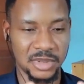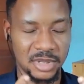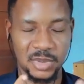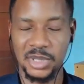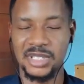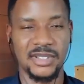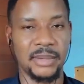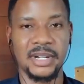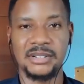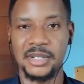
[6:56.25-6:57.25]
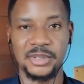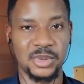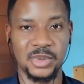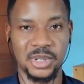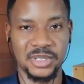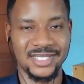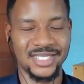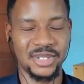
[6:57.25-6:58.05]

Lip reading: with whatever background you want.